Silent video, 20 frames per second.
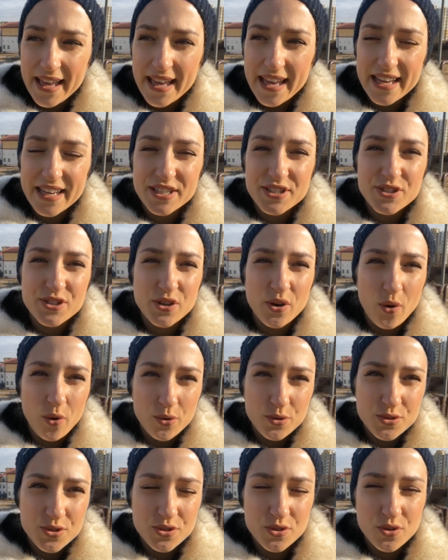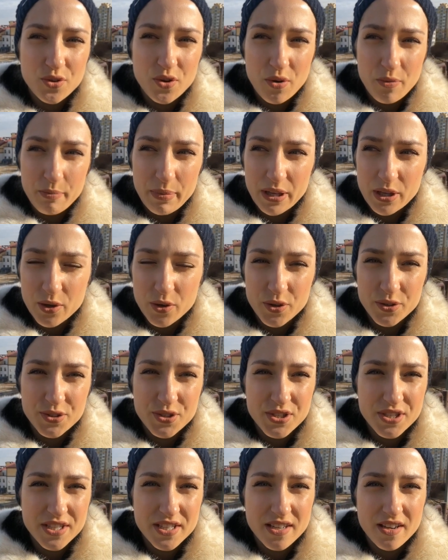And also
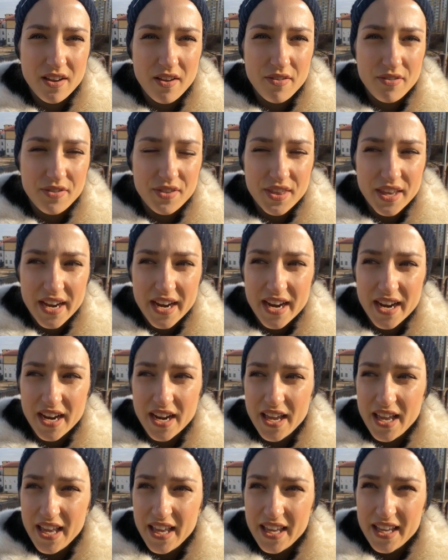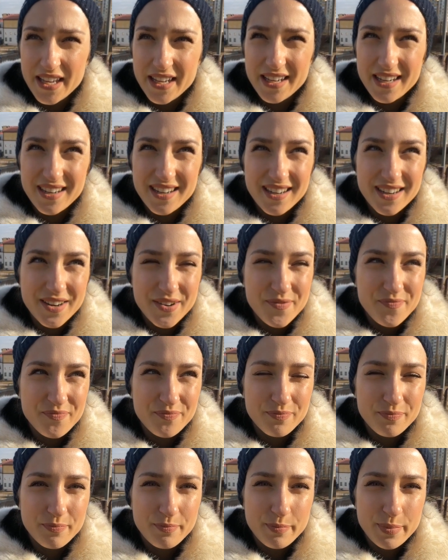because their
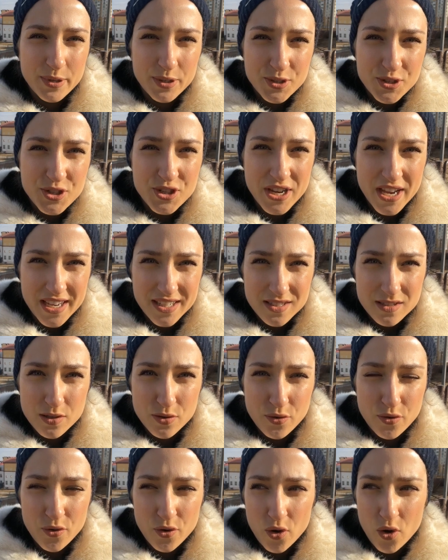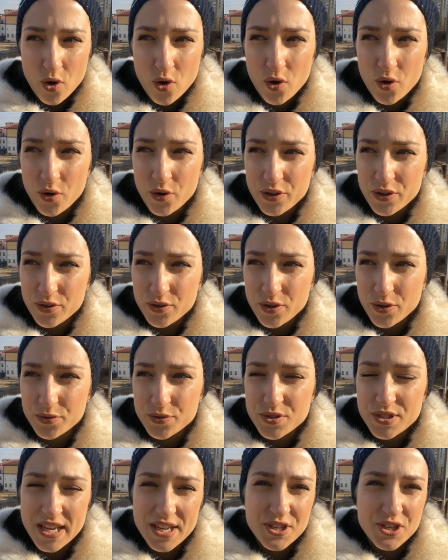budget for, you
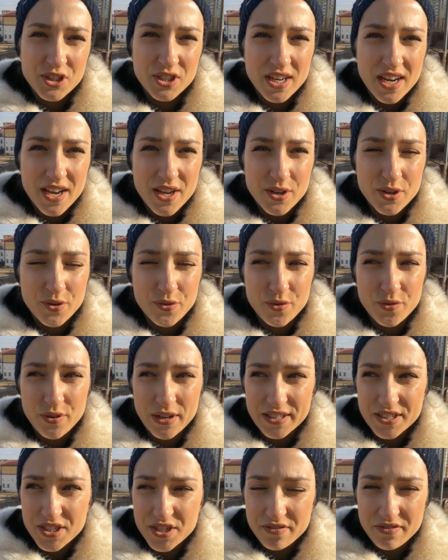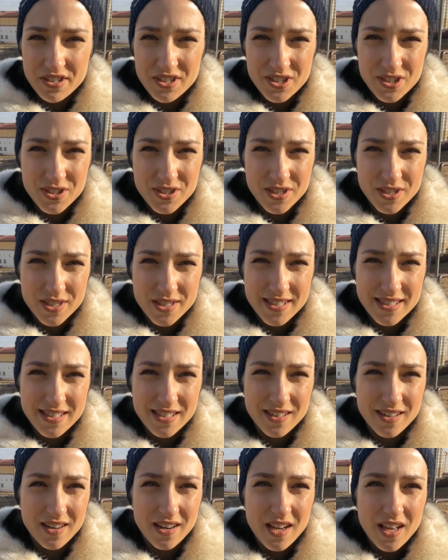know, such kind of activities, it's
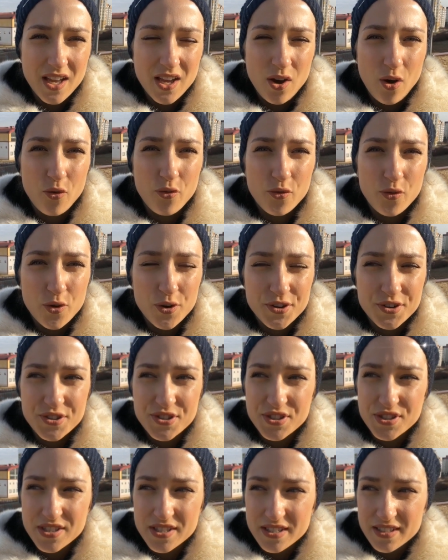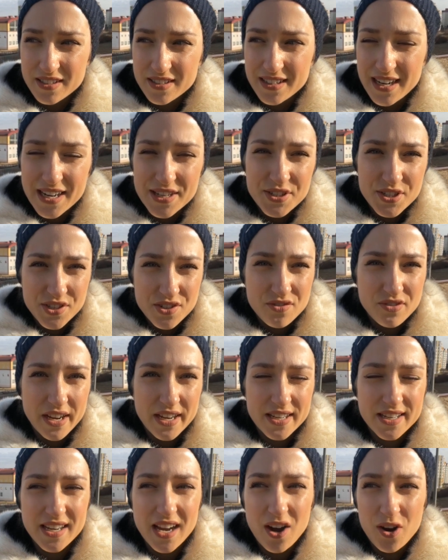of course cut it
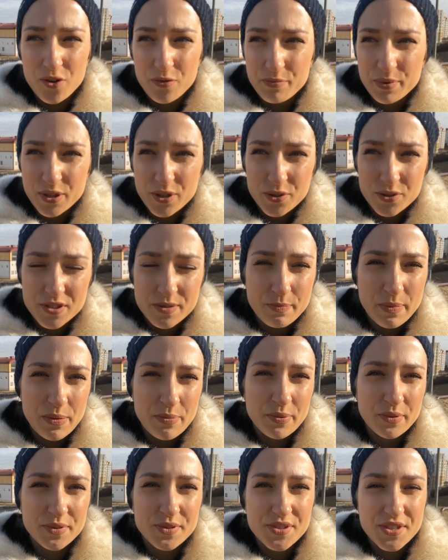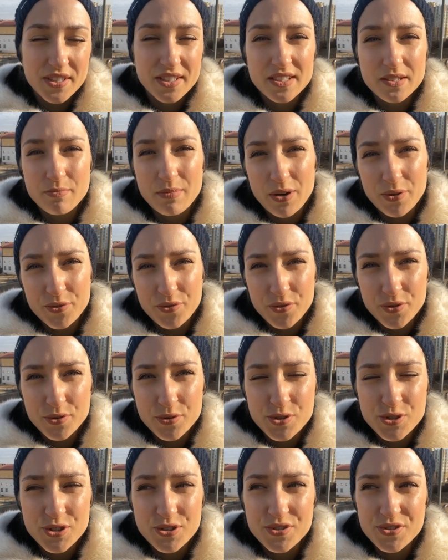right now, because people think about
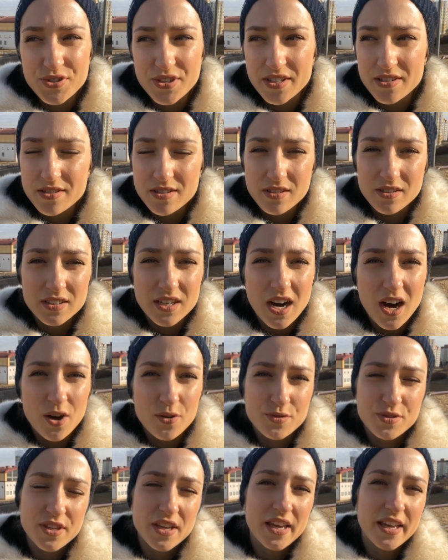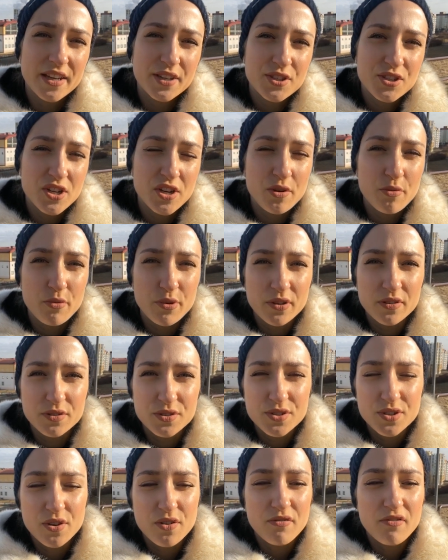future, they think how they actually
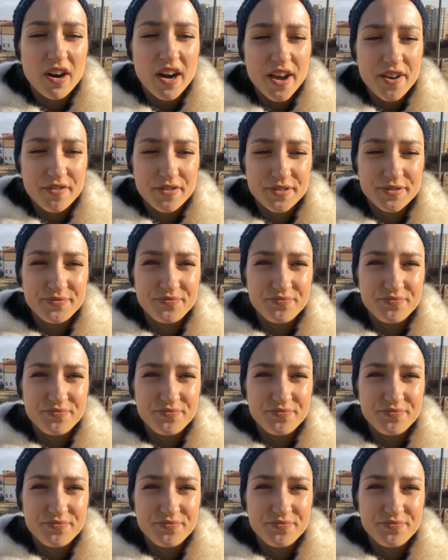will survive.